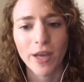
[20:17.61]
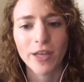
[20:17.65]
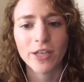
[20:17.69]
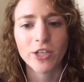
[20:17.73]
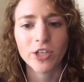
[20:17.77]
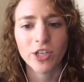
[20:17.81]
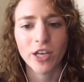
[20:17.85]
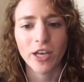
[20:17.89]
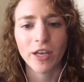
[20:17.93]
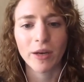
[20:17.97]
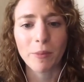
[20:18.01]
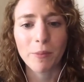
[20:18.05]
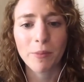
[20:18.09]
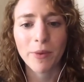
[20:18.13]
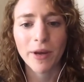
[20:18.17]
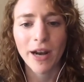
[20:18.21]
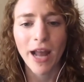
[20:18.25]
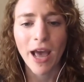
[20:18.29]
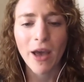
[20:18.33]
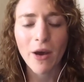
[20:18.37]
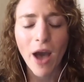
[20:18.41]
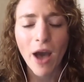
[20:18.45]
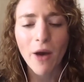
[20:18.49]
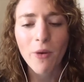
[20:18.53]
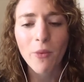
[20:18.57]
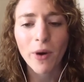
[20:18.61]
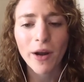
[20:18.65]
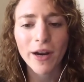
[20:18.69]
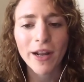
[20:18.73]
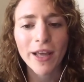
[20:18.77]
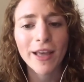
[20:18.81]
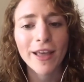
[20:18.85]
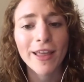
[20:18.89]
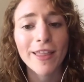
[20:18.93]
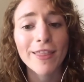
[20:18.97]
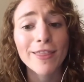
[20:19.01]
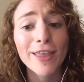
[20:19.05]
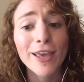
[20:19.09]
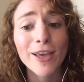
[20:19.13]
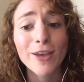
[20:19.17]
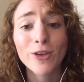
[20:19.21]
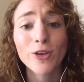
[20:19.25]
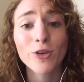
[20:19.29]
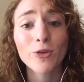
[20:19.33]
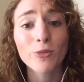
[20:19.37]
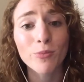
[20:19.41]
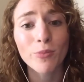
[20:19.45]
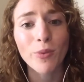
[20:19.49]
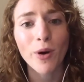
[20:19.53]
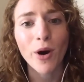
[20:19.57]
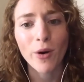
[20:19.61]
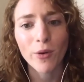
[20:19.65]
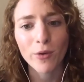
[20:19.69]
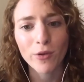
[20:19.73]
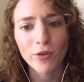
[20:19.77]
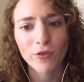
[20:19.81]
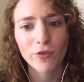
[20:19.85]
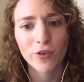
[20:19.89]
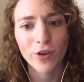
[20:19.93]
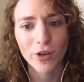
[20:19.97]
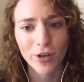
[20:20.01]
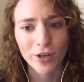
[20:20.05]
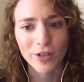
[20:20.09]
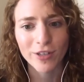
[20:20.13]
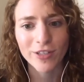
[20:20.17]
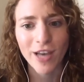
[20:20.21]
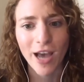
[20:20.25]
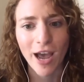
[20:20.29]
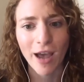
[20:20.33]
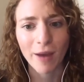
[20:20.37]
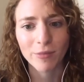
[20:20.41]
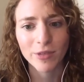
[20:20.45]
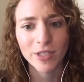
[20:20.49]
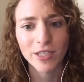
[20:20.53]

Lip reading: But I want to thank you both for your time today.